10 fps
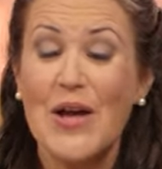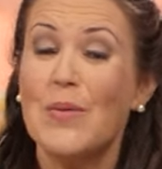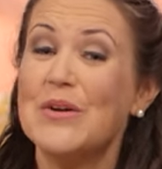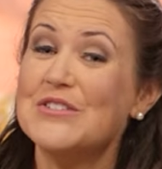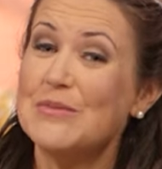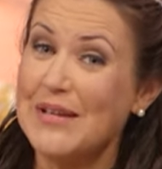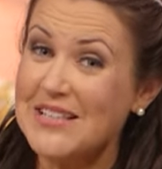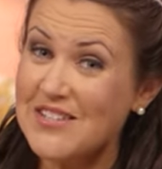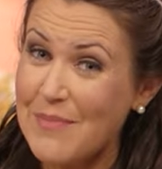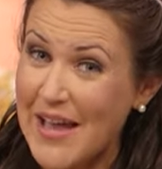We used
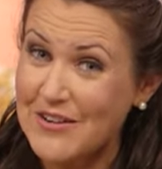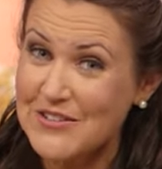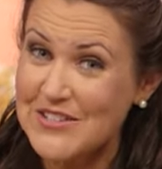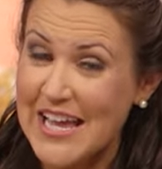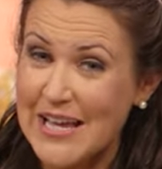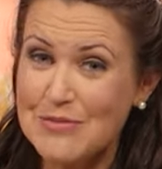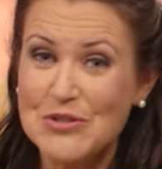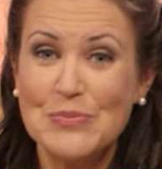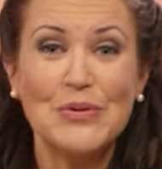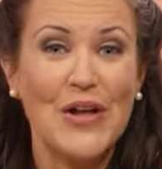bits of painter's tape
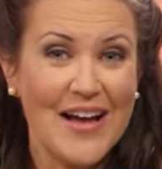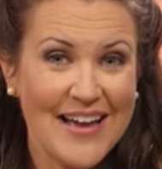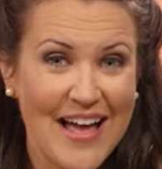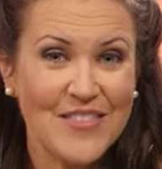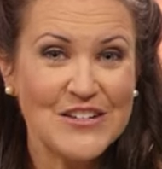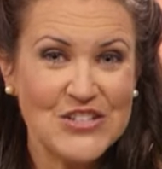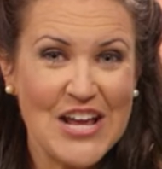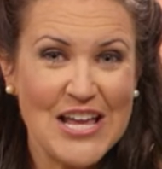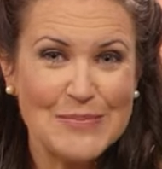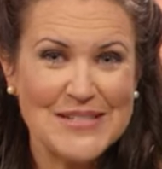to block out the
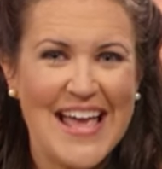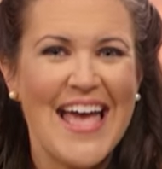shapes